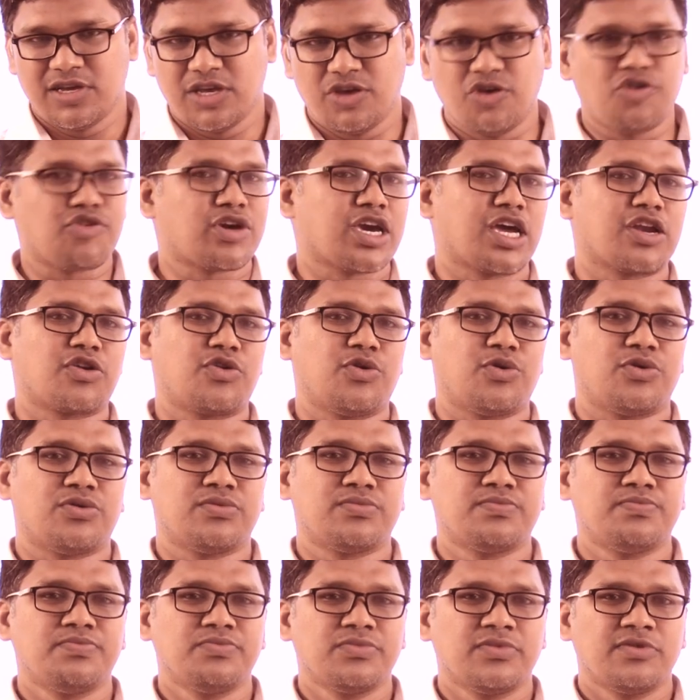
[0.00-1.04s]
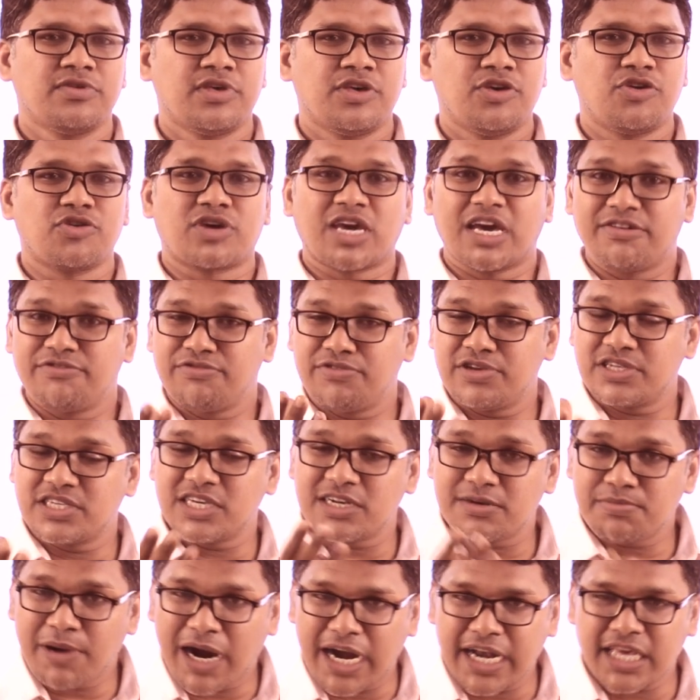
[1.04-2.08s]
You can go. You can
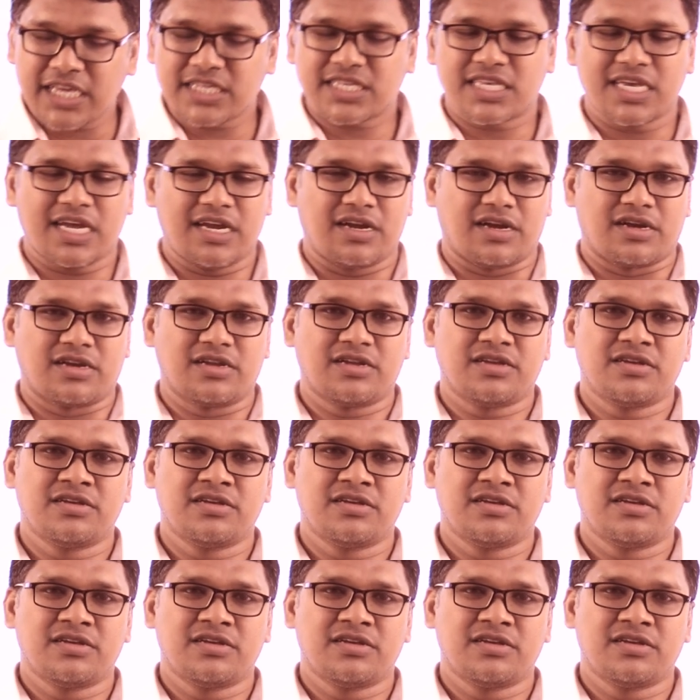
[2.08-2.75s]
visit Vanik site.